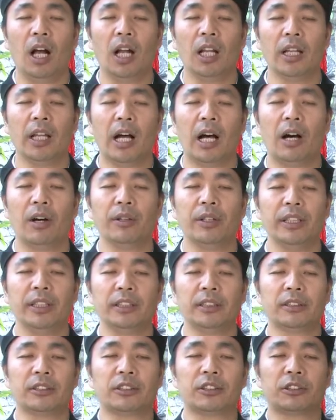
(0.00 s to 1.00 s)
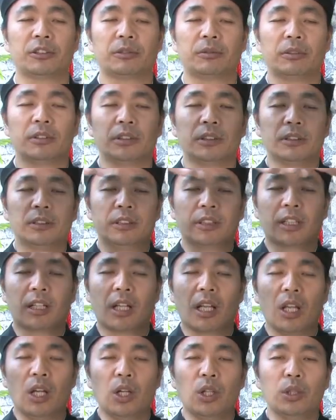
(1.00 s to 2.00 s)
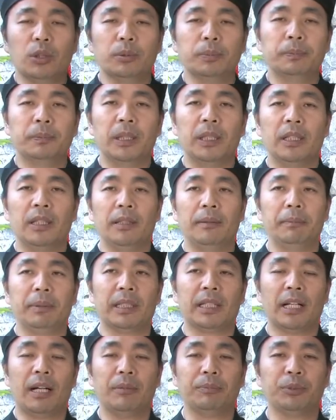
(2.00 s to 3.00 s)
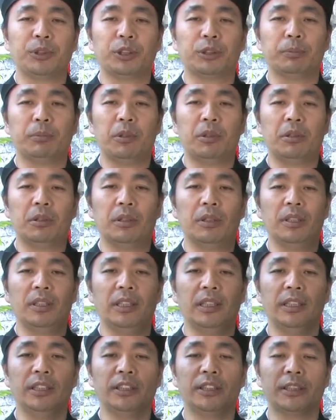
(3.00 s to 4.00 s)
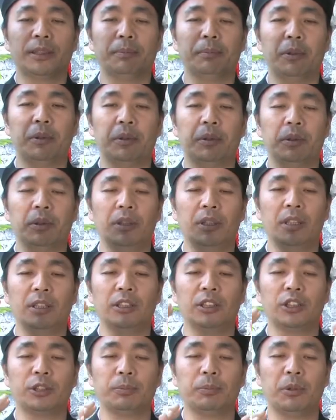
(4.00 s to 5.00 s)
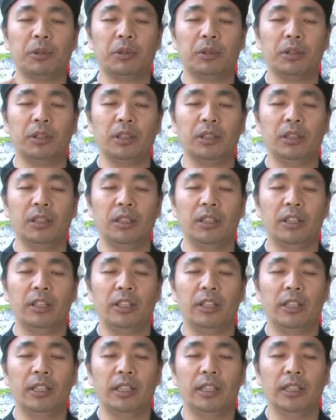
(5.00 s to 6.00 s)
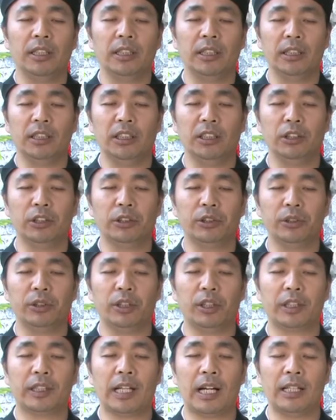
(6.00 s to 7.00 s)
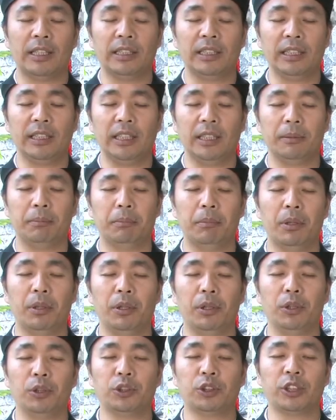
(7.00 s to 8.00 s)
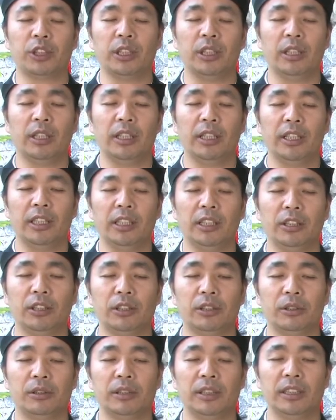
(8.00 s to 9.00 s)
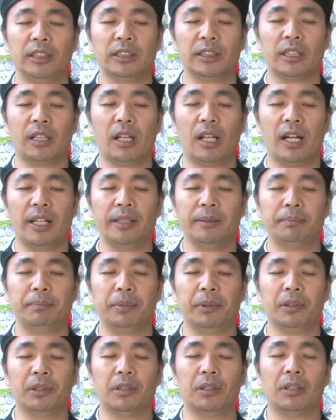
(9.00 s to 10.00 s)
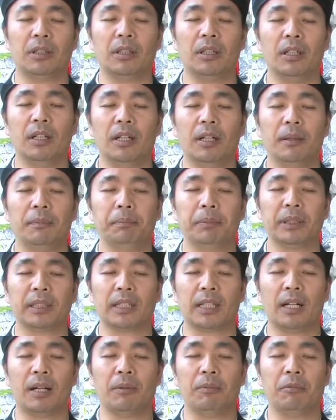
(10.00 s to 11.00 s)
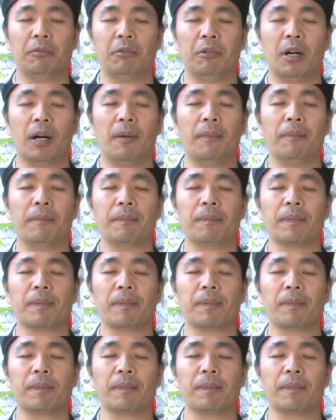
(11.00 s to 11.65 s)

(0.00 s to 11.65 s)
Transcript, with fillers: Allow this the globe become smaller and smaller and smaller into your dantian, merge into this light ball, become one.